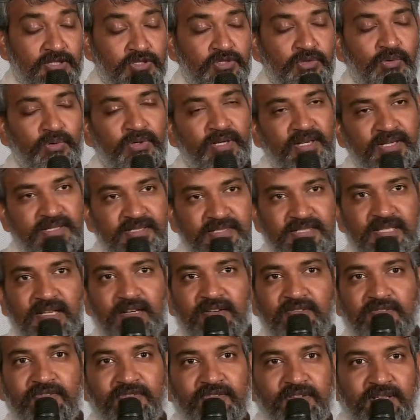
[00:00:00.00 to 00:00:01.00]
story
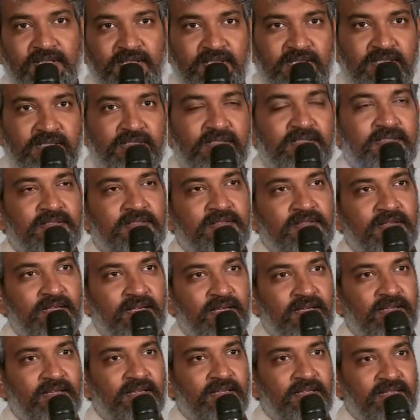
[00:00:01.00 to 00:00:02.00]
itself is
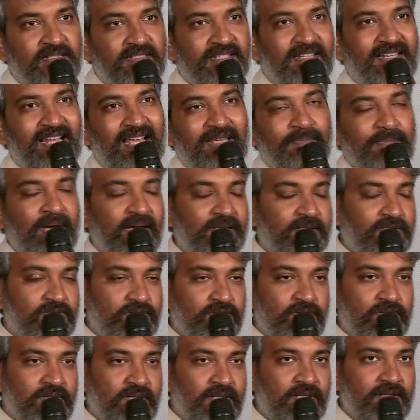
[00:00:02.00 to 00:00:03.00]
an IMAX
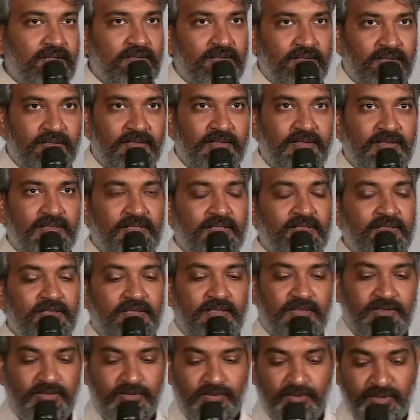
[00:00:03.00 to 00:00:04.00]
story.
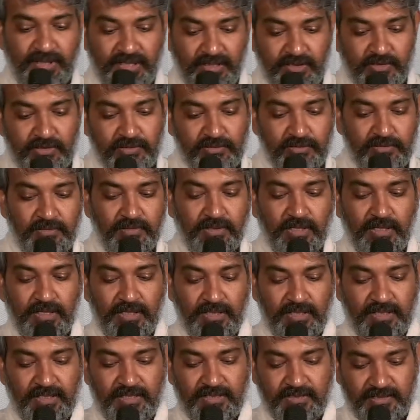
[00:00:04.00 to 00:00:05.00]
You need to
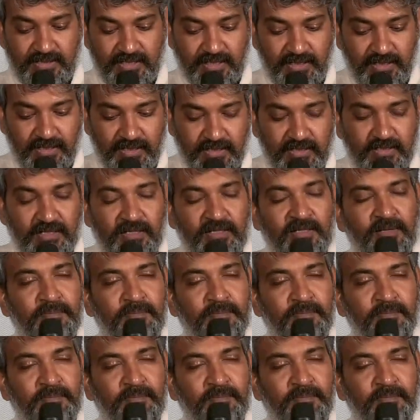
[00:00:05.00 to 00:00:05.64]
see it